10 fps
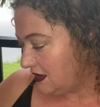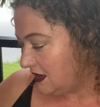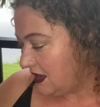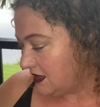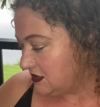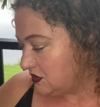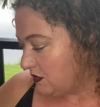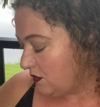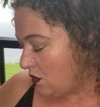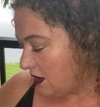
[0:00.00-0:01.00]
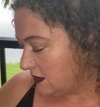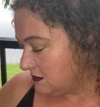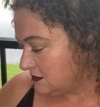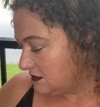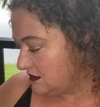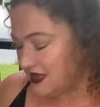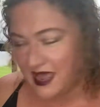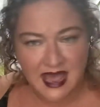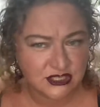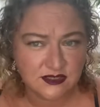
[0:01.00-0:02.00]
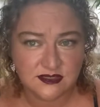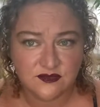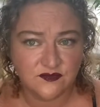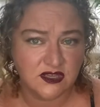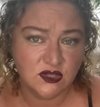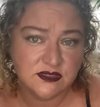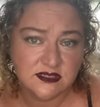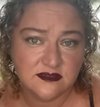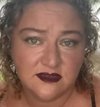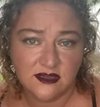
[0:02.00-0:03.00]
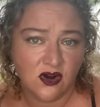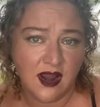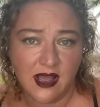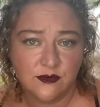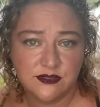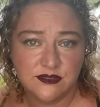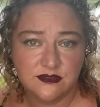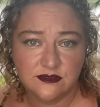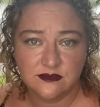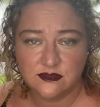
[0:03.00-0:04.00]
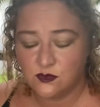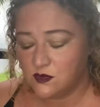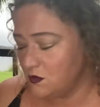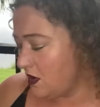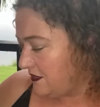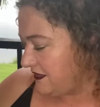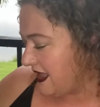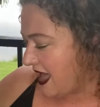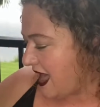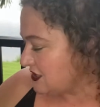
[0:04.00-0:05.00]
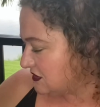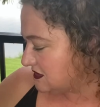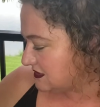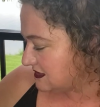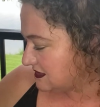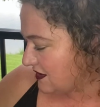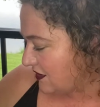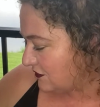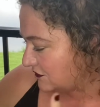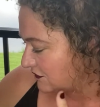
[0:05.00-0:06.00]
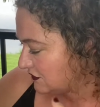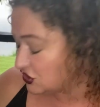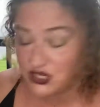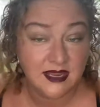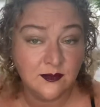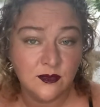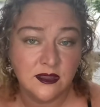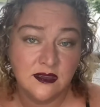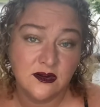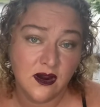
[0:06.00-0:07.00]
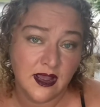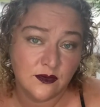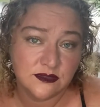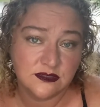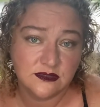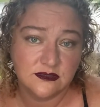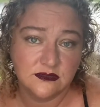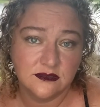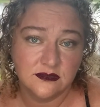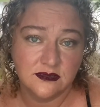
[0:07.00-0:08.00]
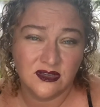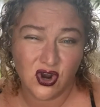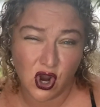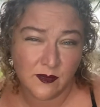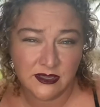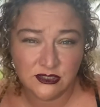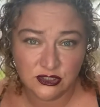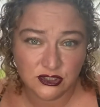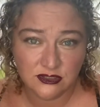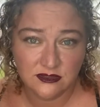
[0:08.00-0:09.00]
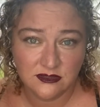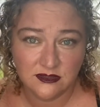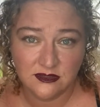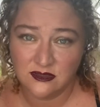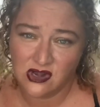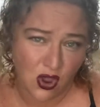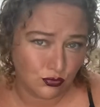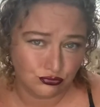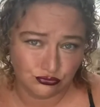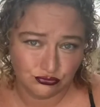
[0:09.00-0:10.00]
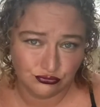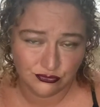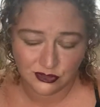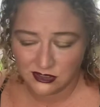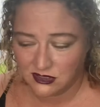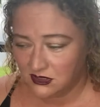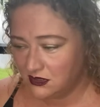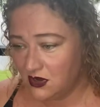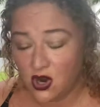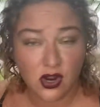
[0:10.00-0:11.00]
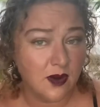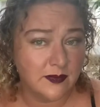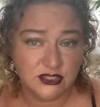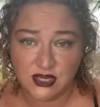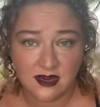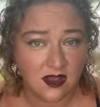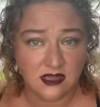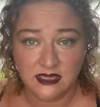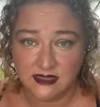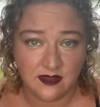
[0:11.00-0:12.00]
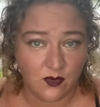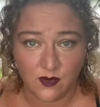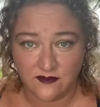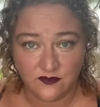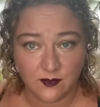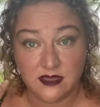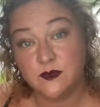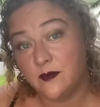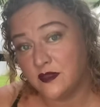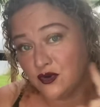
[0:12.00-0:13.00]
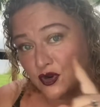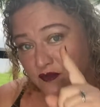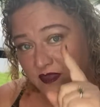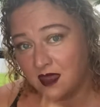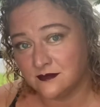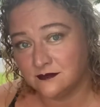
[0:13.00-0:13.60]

And do we want the ashes of guilt in our house? Do we want the ashes of shame in our house? In our garbage? No. Our garbage cannot clean them away from us, but Mother Earth can.